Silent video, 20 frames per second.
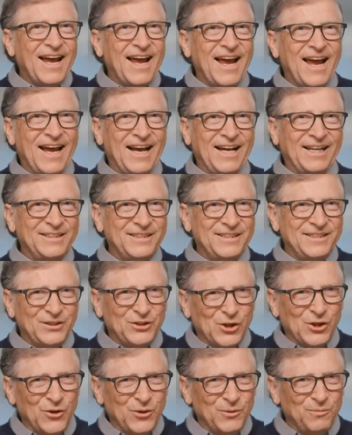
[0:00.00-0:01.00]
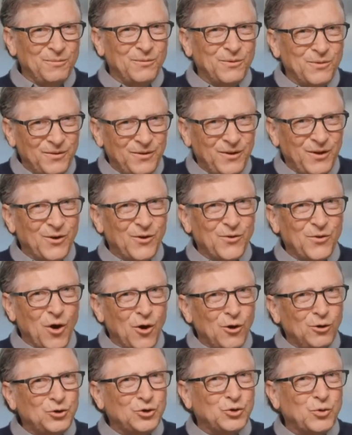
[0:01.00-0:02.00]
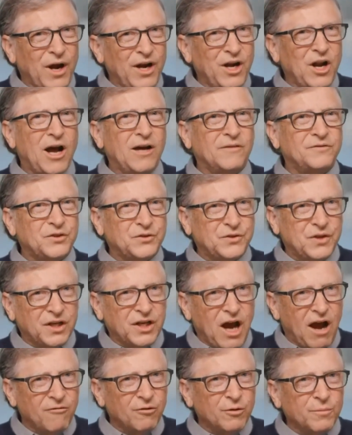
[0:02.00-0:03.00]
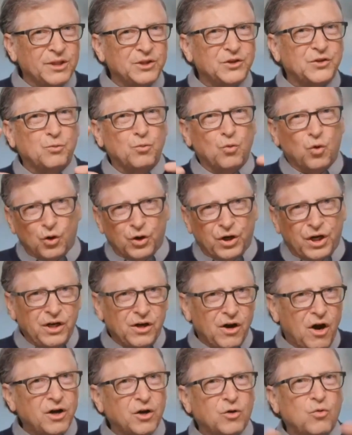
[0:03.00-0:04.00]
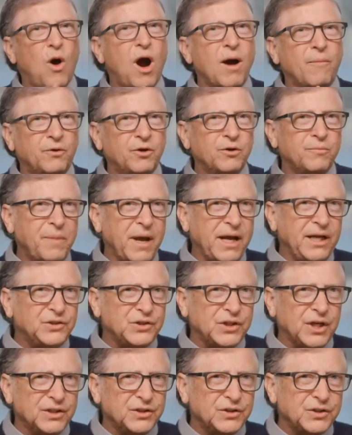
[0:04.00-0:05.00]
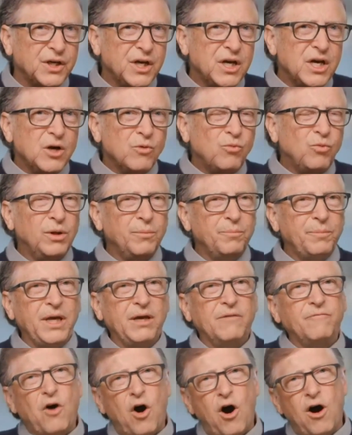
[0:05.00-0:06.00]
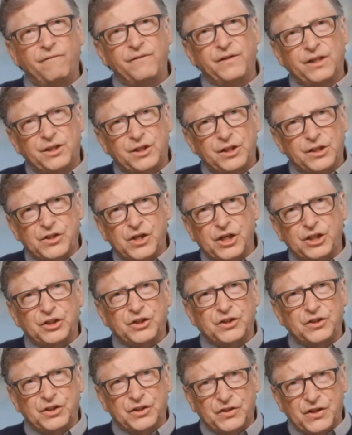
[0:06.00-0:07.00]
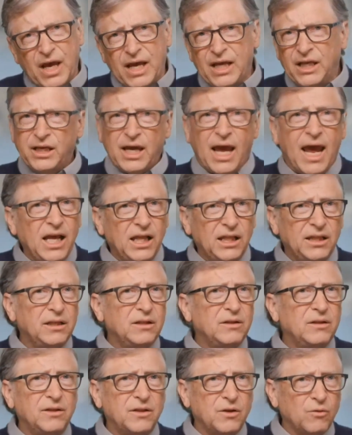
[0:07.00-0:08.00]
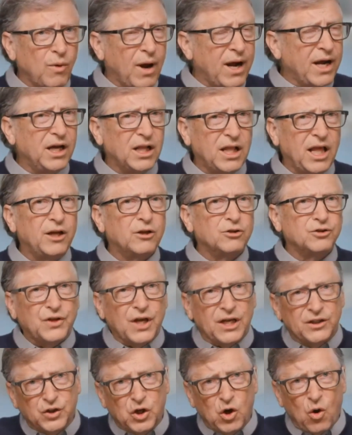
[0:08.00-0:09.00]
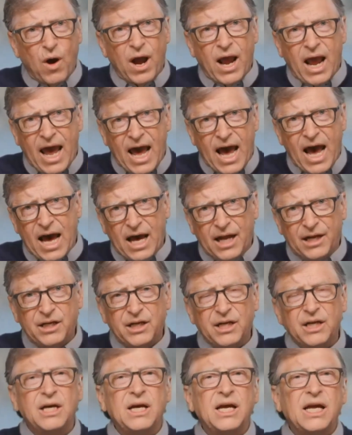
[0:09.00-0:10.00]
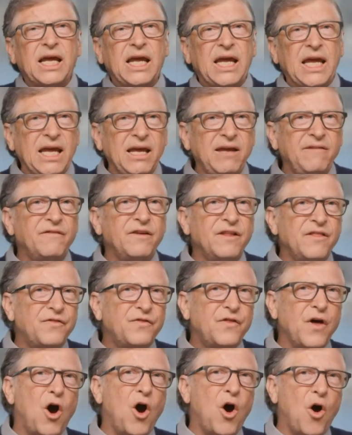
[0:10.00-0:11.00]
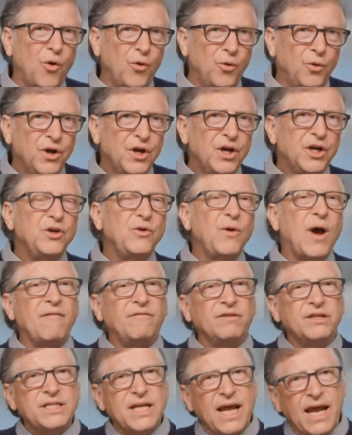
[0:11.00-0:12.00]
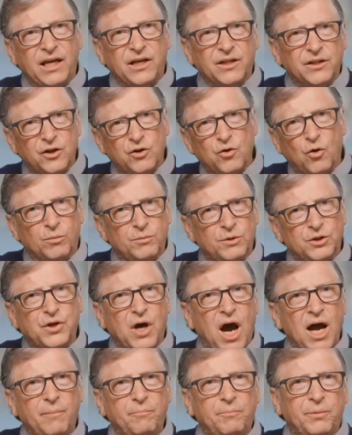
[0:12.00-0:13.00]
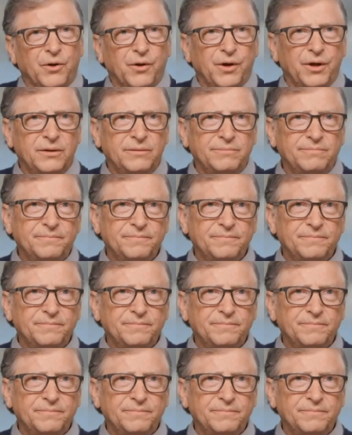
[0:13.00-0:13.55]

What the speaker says: And so, you know, those trade-offs, the governments working on a cooperative basis will be involved in the decision to say, hey, the regulator says go ahead, even though you haven't taken the normal time period.